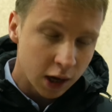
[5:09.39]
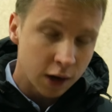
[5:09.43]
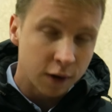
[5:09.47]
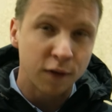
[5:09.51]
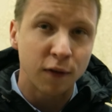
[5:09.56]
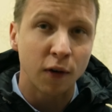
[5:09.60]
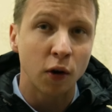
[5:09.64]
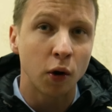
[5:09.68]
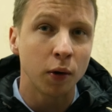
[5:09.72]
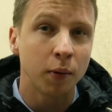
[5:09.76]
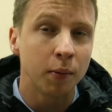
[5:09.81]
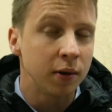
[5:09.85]

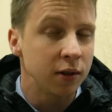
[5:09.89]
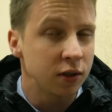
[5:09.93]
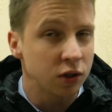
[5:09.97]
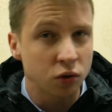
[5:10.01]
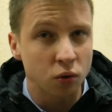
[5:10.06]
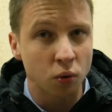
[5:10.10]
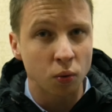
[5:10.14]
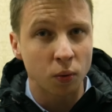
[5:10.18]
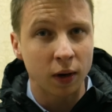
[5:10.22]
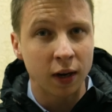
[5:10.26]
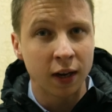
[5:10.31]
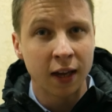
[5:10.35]
following my
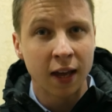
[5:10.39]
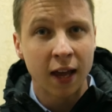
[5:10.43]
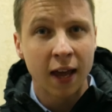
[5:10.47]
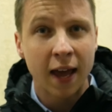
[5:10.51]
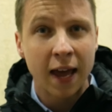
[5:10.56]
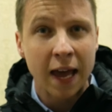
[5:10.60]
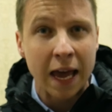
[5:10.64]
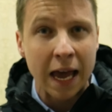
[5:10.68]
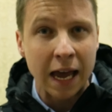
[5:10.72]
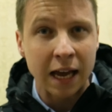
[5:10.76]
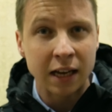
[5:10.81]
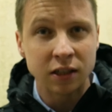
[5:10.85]
story,
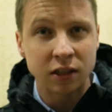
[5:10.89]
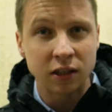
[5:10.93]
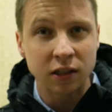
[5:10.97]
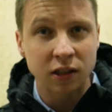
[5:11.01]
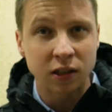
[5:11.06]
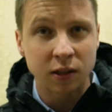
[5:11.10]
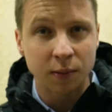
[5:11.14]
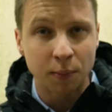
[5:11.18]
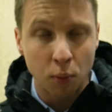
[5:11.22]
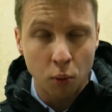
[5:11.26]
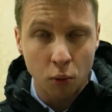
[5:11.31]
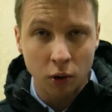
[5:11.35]
and just
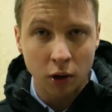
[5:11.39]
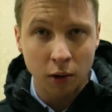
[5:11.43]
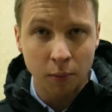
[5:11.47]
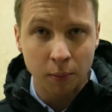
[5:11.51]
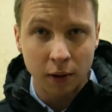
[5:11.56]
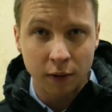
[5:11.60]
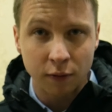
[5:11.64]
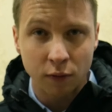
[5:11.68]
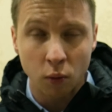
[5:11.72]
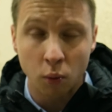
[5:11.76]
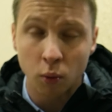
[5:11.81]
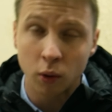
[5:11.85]
supporting
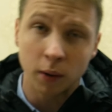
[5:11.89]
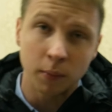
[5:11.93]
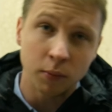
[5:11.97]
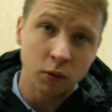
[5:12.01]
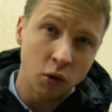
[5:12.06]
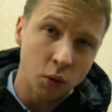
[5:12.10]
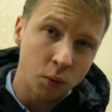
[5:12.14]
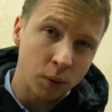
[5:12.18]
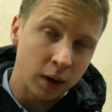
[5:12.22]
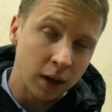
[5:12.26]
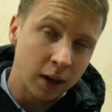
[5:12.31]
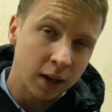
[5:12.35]
me for what I'm
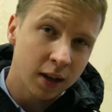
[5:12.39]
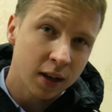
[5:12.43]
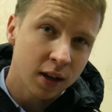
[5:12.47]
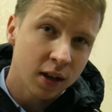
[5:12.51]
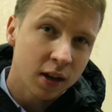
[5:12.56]
doing.